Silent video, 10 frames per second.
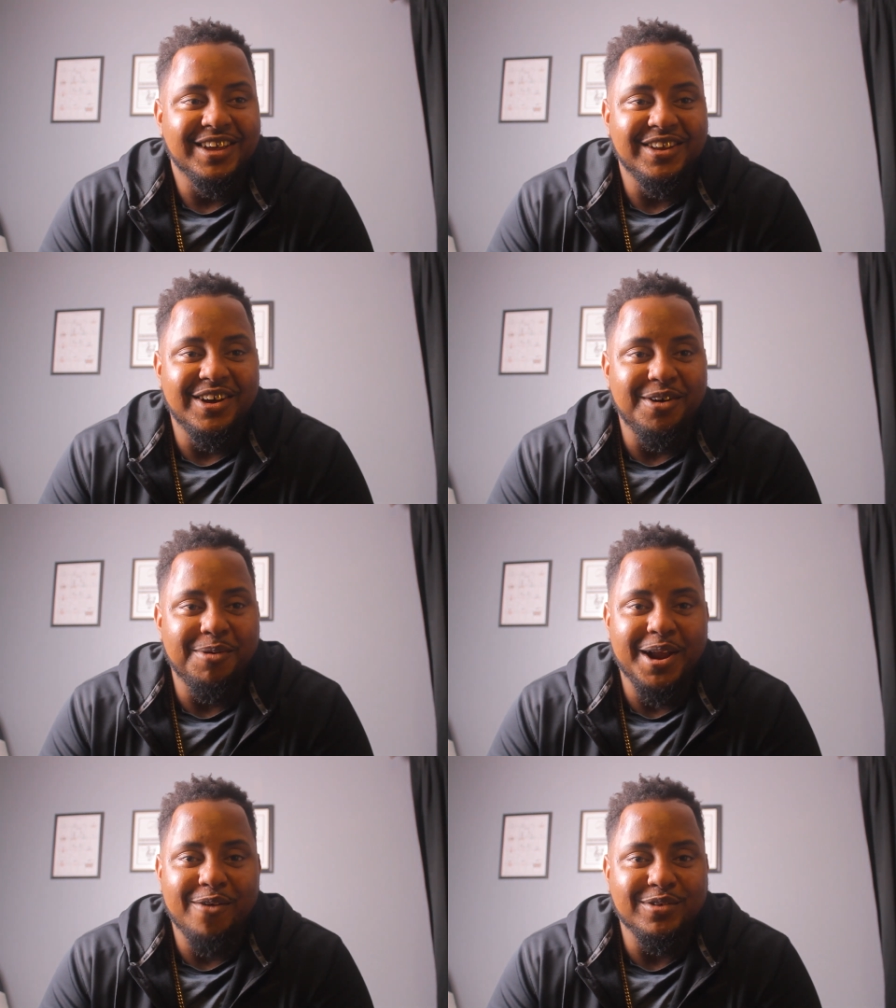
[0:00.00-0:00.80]
you know,
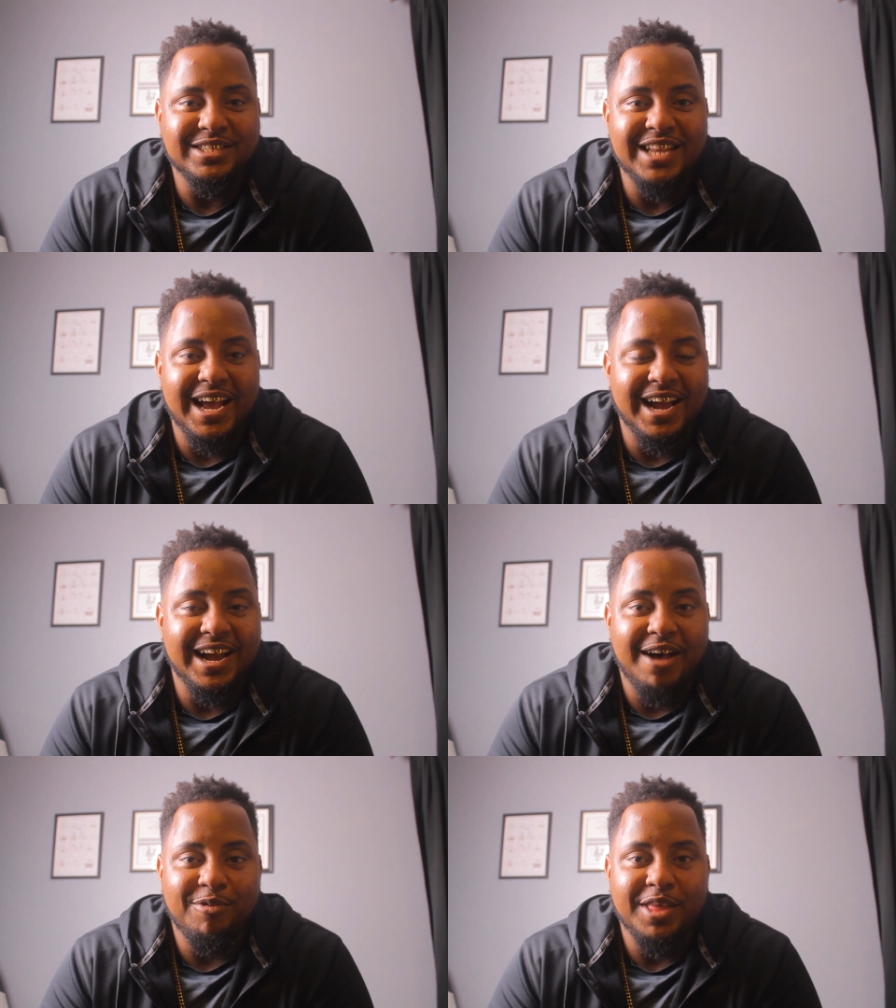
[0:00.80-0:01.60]
whatever snack I
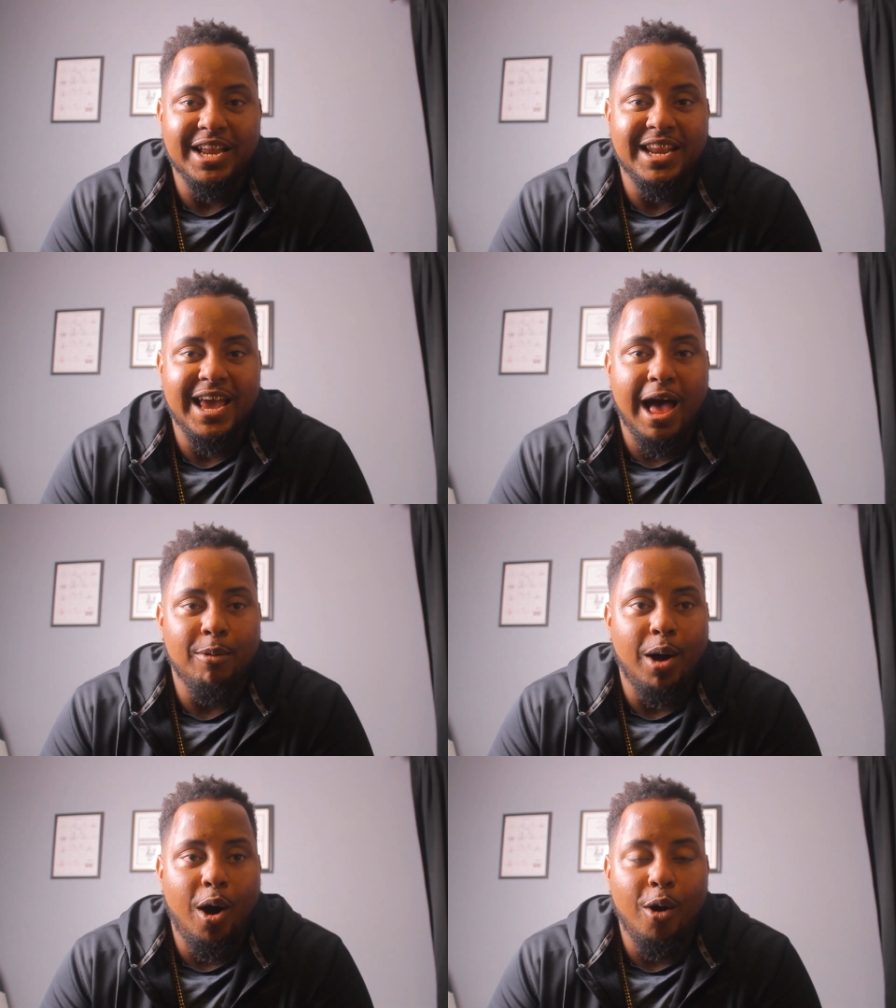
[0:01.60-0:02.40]
got for that day, I
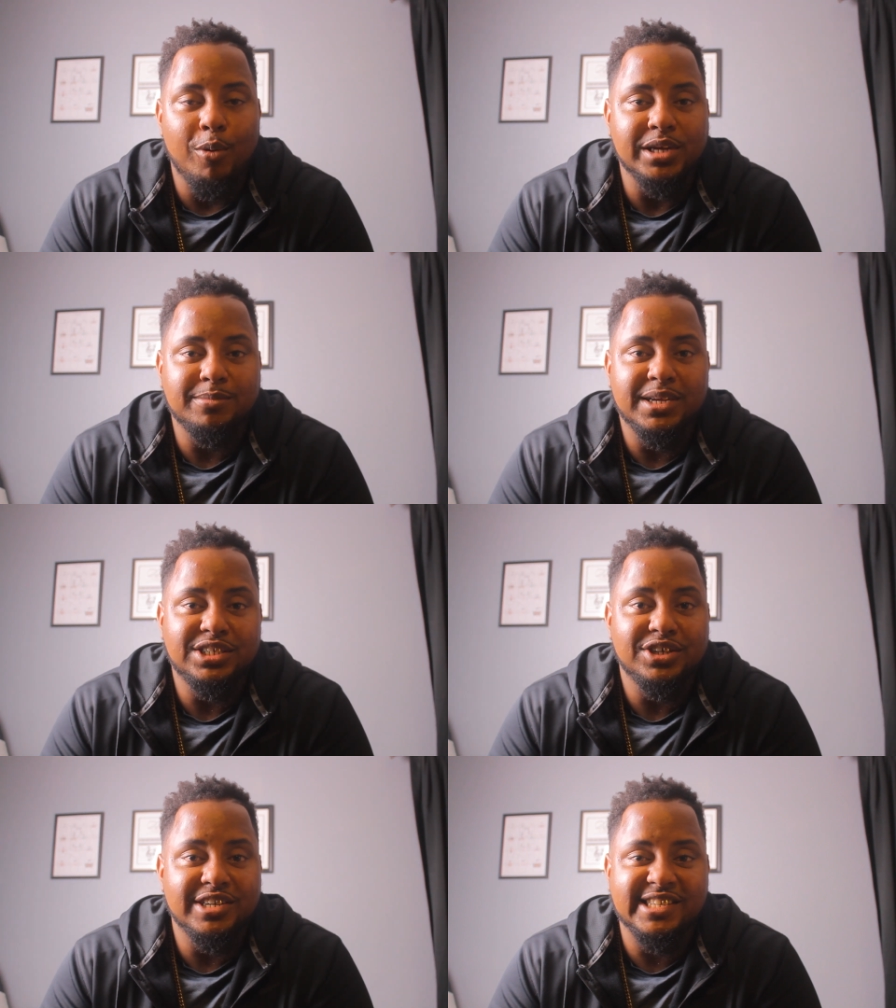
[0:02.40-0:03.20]
would always make
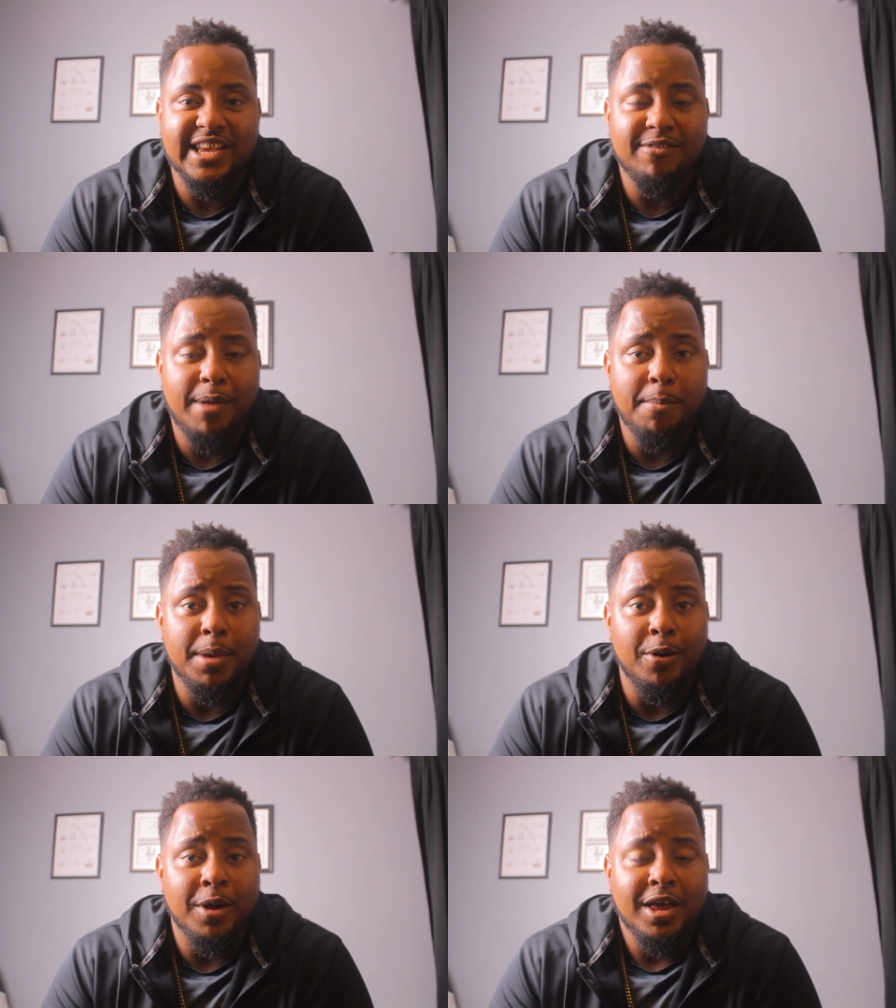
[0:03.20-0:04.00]
sure to save my
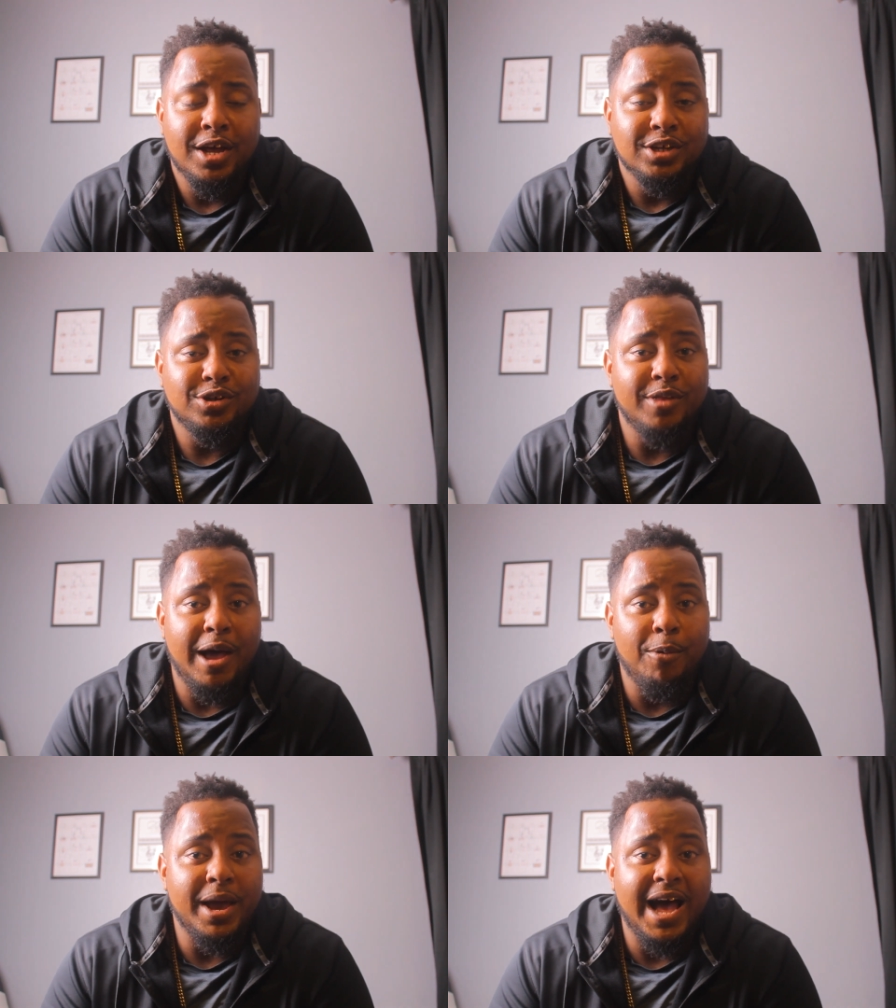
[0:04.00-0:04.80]
milk, so
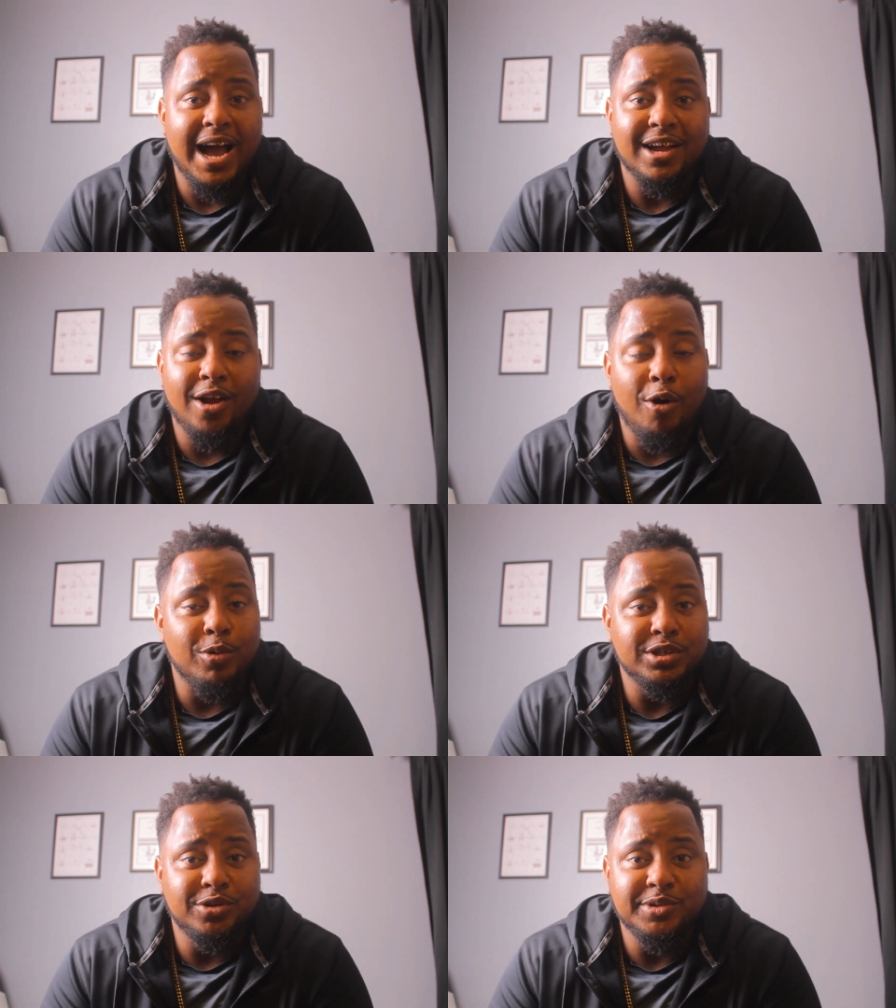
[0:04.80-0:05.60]
that way I could
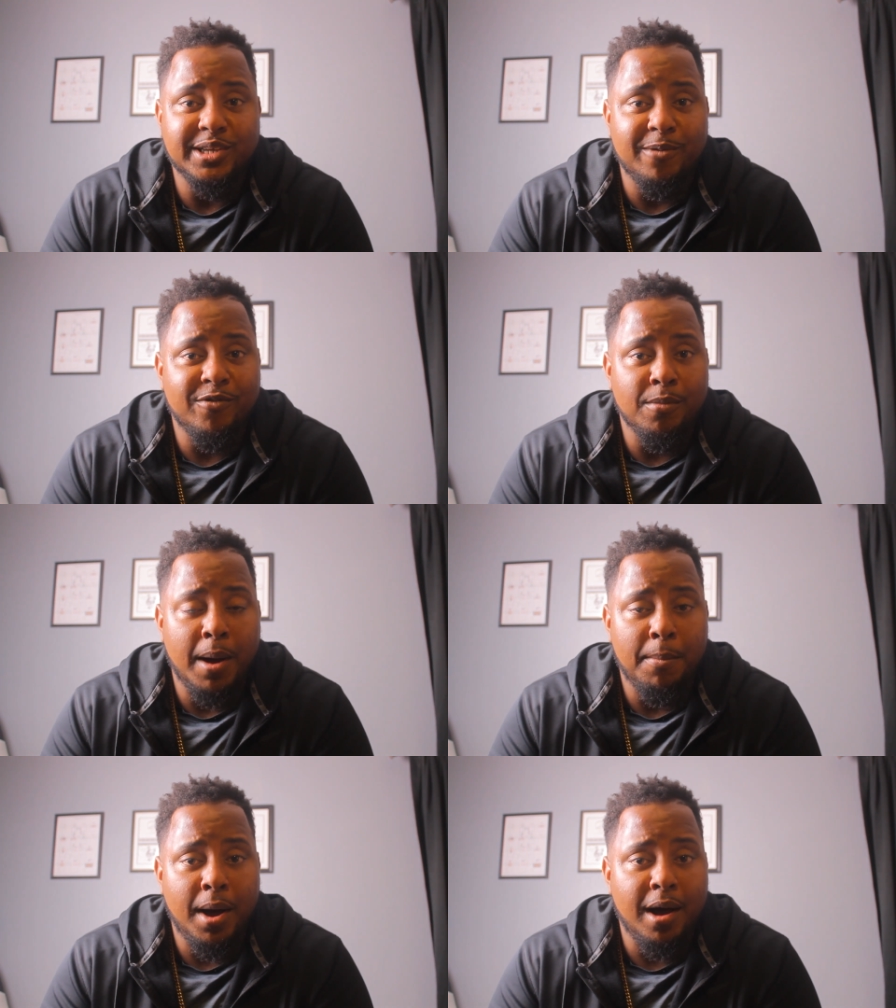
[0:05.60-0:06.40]
always do something for
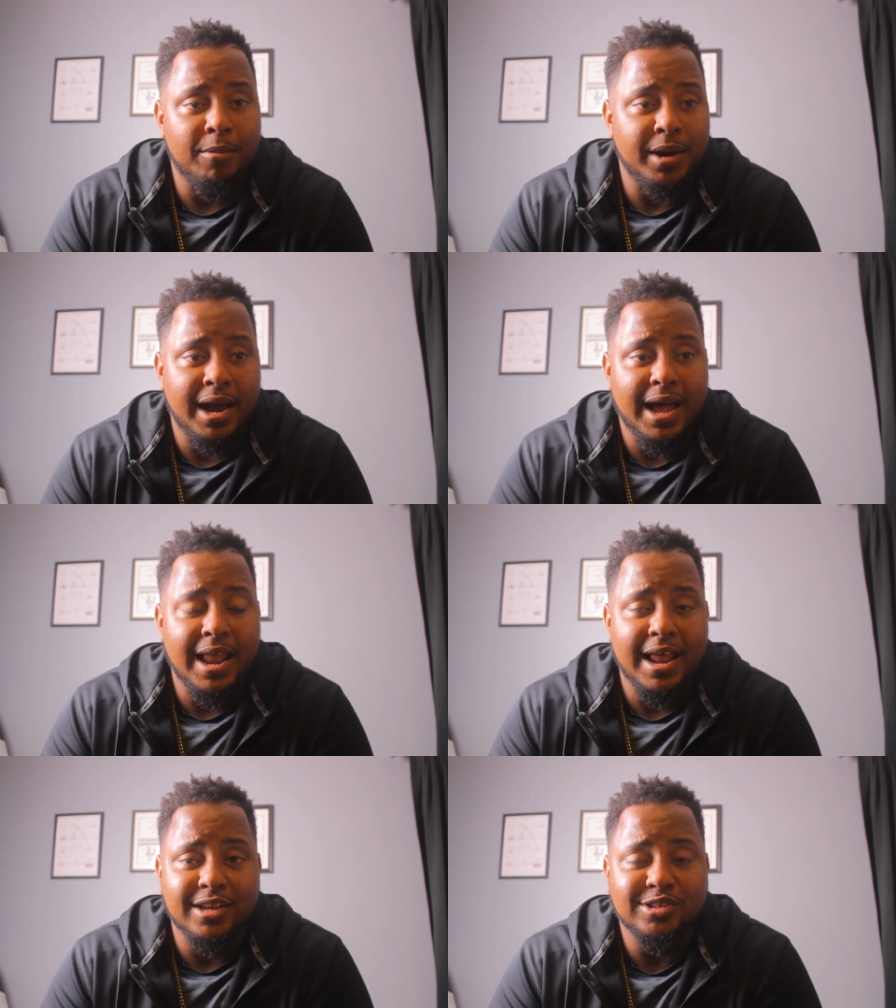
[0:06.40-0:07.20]
my mom when I
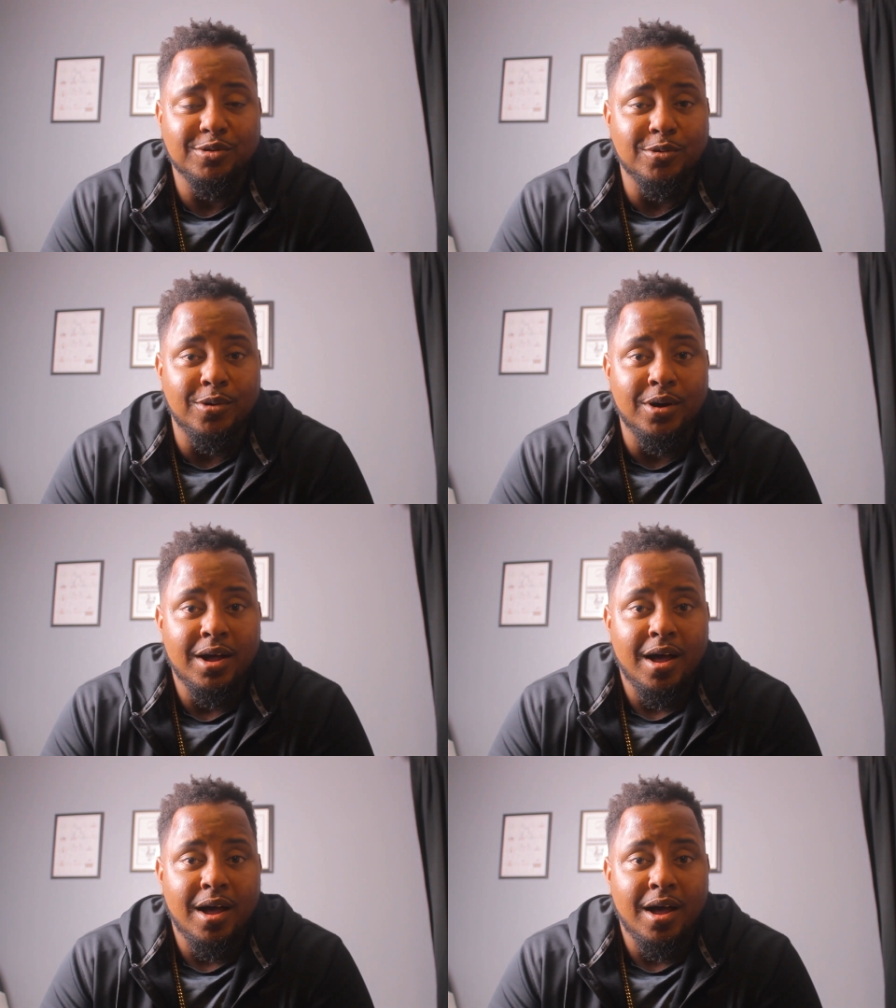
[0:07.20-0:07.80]
got out of school.